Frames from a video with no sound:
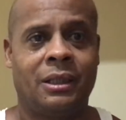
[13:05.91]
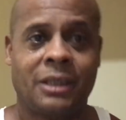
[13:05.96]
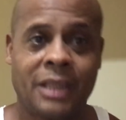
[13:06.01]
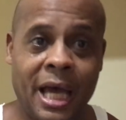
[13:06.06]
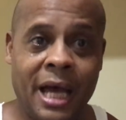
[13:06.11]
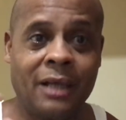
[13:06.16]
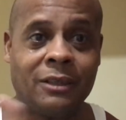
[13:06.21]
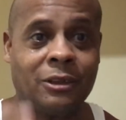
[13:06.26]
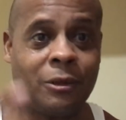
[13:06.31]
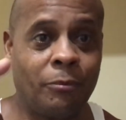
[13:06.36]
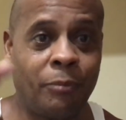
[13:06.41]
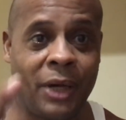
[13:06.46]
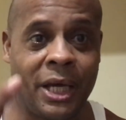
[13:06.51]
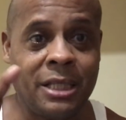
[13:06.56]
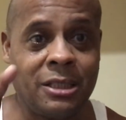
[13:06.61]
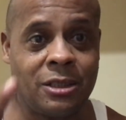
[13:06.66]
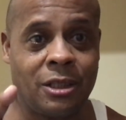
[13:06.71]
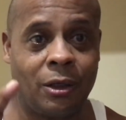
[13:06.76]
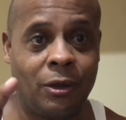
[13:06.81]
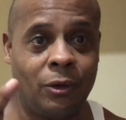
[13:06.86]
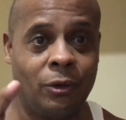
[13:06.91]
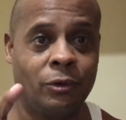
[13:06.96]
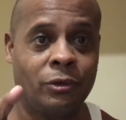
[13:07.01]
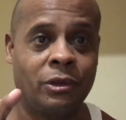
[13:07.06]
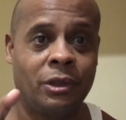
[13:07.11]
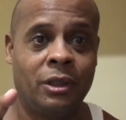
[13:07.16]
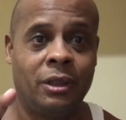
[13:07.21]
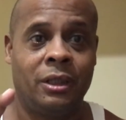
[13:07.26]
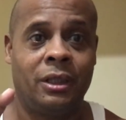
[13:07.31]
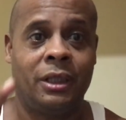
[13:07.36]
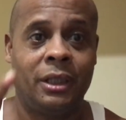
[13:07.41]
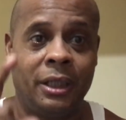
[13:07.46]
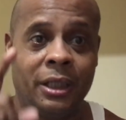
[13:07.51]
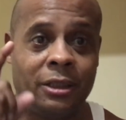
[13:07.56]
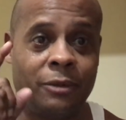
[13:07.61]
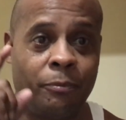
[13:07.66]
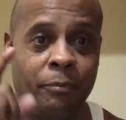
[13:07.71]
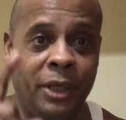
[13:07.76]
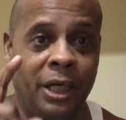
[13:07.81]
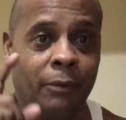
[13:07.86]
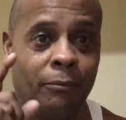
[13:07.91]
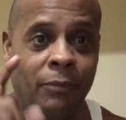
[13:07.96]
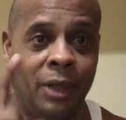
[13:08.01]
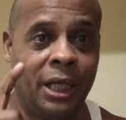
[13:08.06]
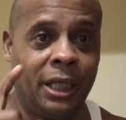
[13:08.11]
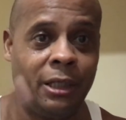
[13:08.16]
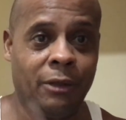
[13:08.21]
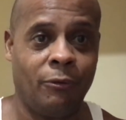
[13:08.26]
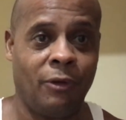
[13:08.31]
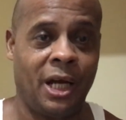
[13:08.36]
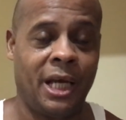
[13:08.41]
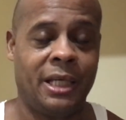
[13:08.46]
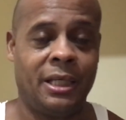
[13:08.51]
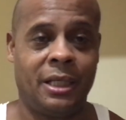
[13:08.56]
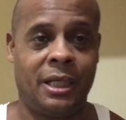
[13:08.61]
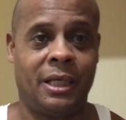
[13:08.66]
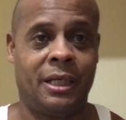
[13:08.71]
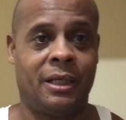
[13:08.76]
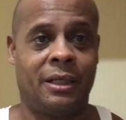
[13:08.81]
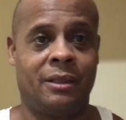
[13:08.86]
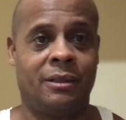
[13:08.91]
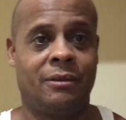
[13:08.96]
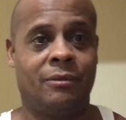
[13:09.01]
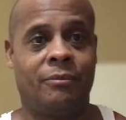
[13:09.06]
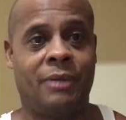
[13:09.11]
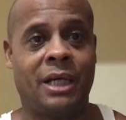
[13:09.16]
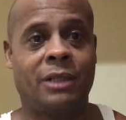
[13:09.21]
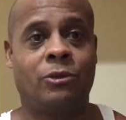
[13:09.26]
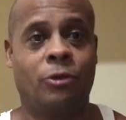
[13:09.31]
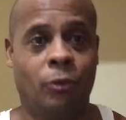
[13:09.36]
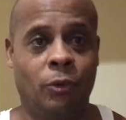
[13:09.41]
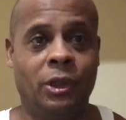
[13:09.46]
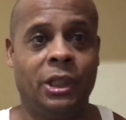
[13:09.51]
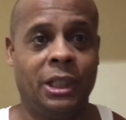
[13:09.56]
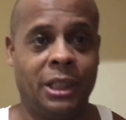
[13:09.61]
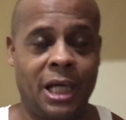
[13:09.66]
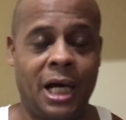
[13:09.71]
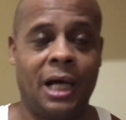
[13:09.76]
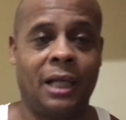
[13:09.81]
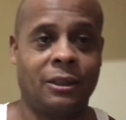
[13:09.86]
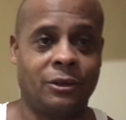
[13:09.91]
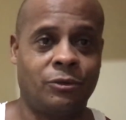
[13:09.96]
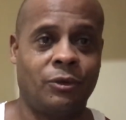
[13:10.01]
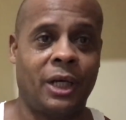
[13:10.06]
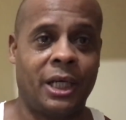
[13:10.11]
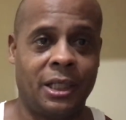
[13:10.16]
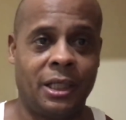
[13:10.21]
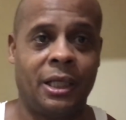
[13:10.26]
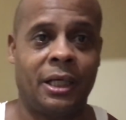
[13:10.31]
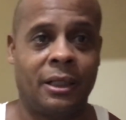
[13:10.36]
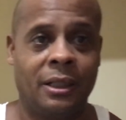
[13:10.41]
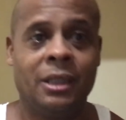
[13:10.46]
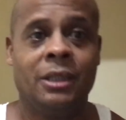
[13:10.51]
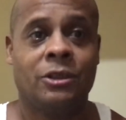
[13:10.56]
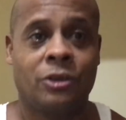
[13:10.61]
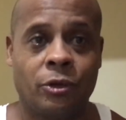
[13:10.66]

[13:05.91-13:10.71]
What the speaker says: 1,000 pesos is big money right now, about $20 right now.